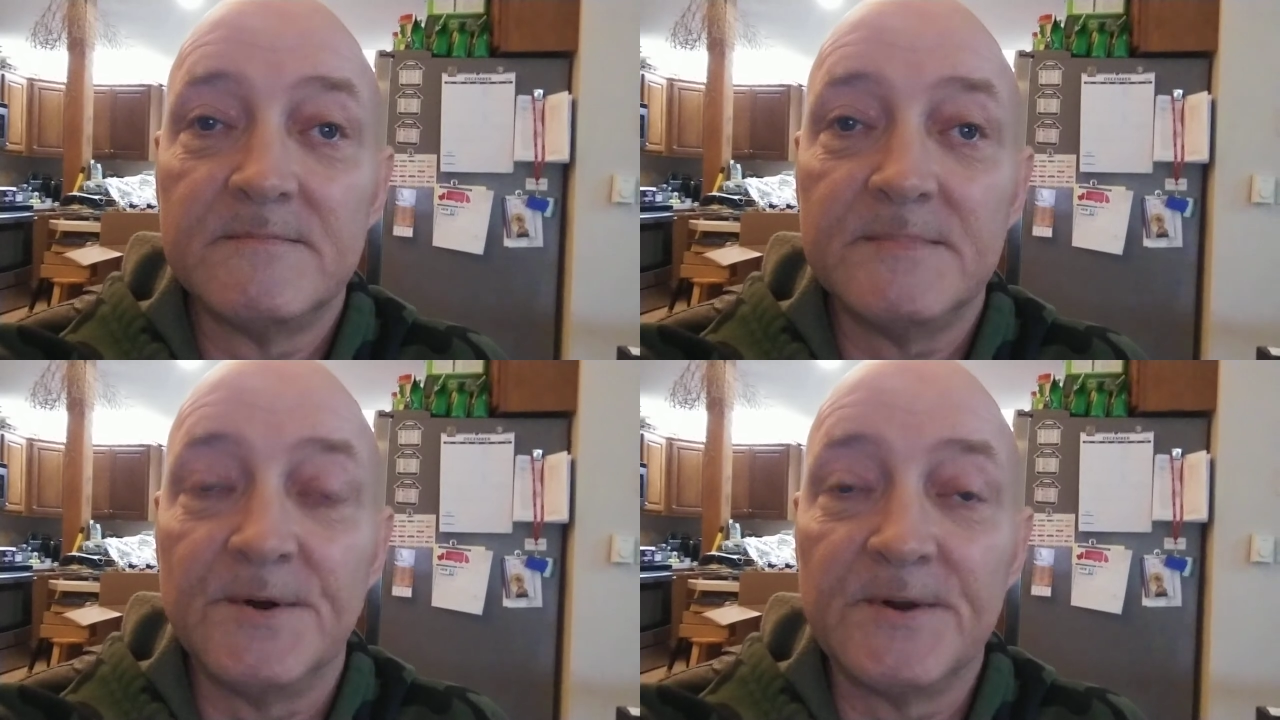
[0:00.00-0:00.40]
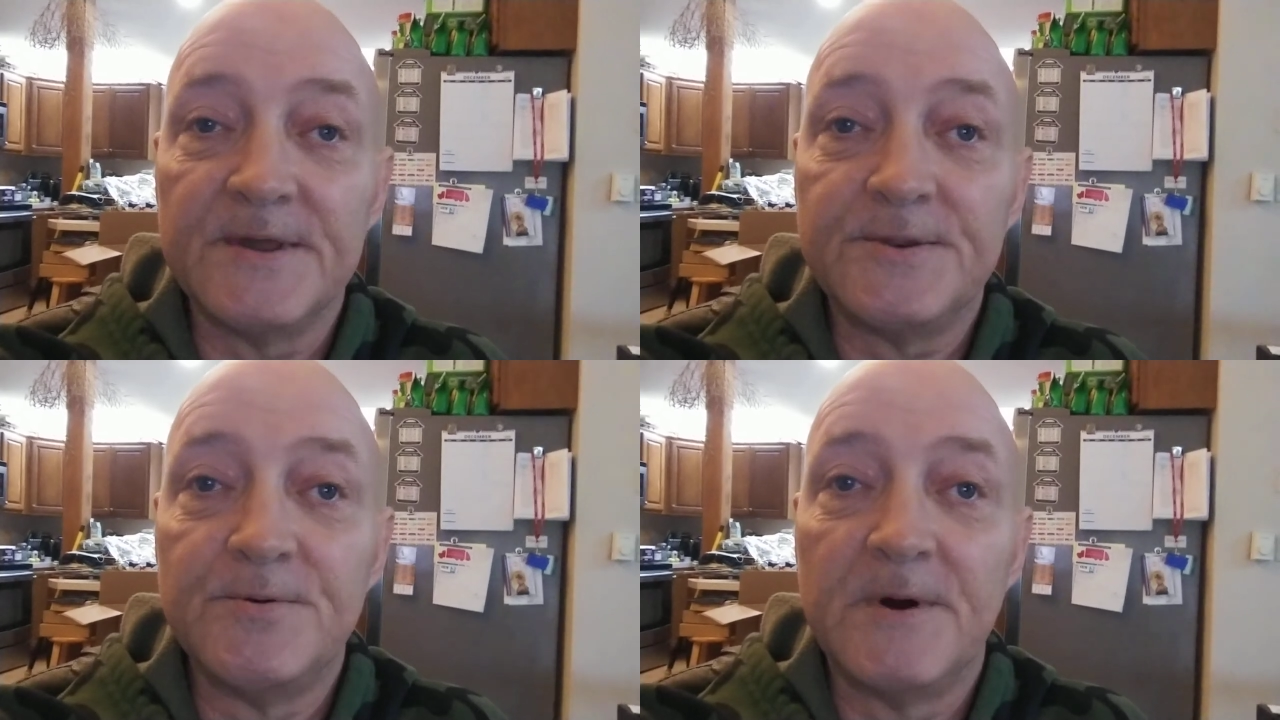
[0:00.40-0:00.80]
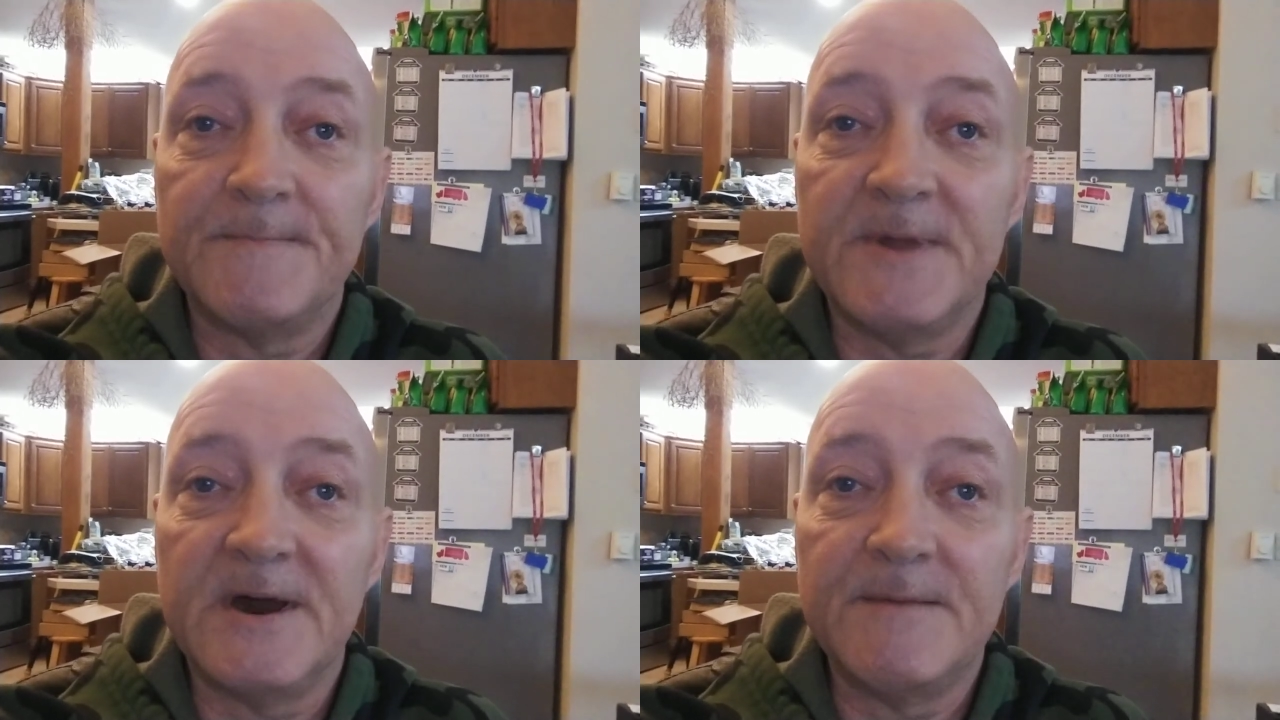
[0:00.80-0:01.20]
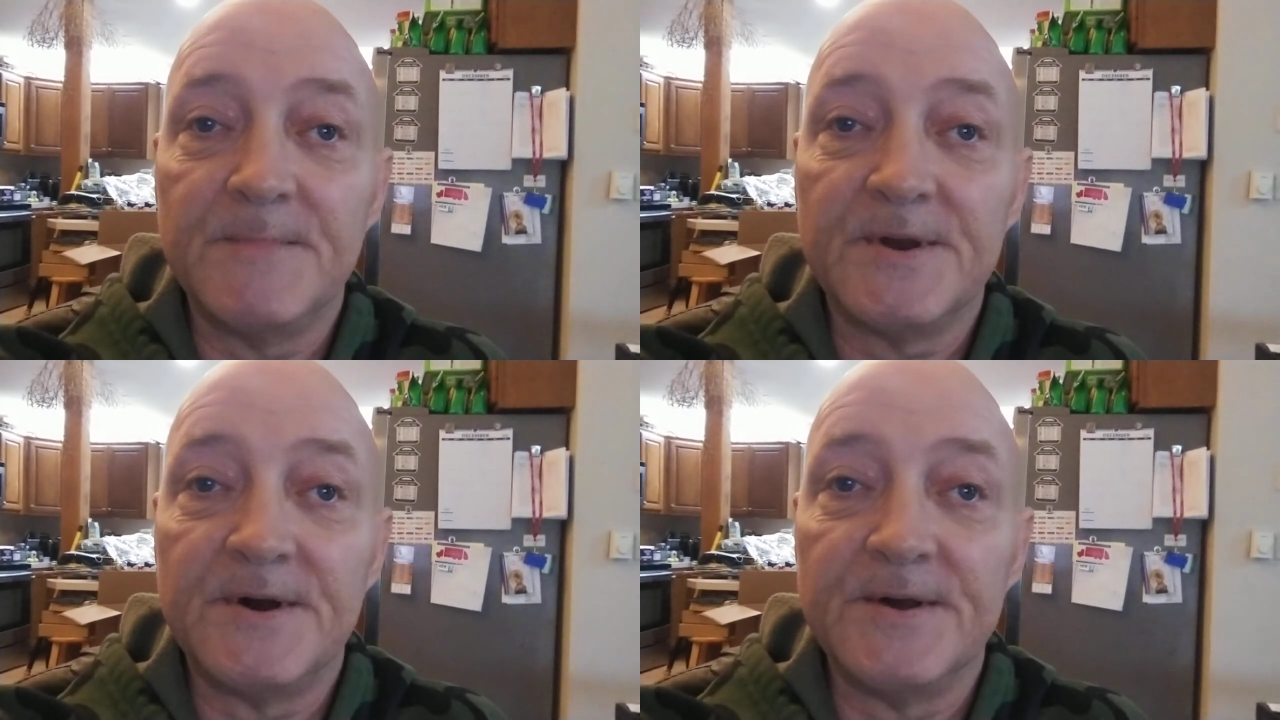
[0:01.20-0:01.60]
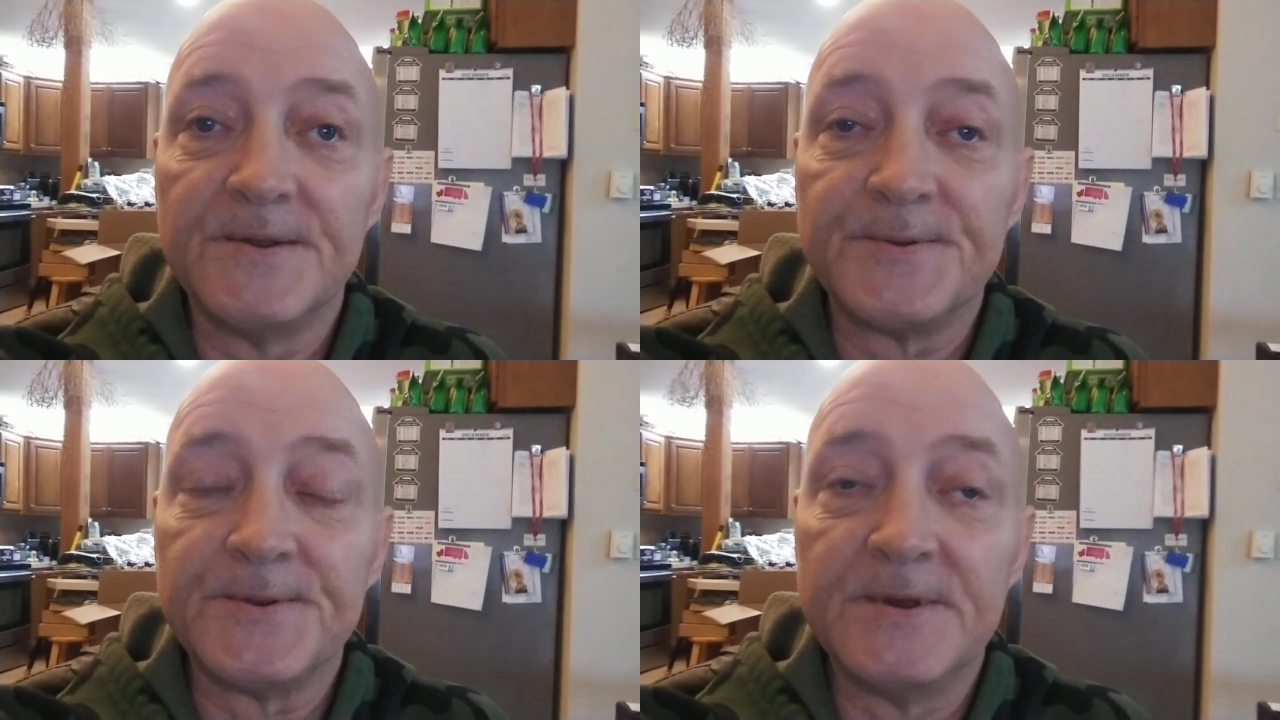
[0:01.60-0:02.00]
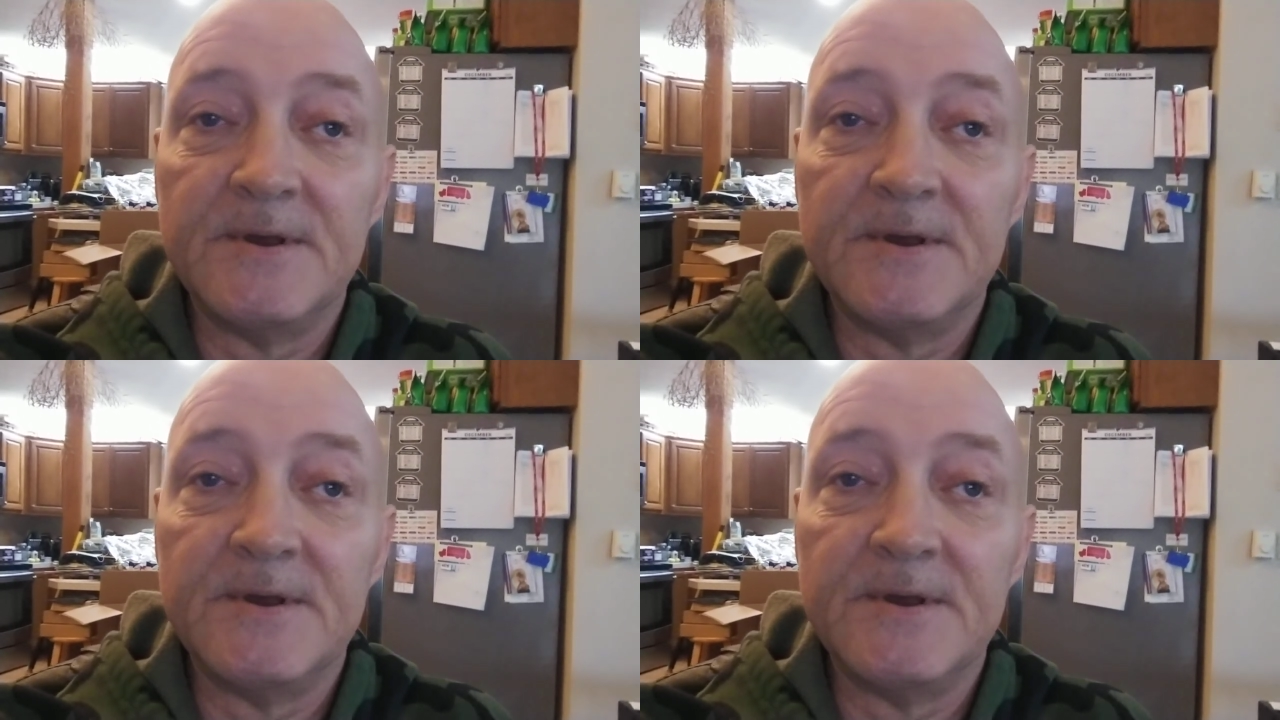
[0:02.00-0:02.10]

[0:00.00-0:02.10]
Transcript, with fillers: Don't get too uptight, because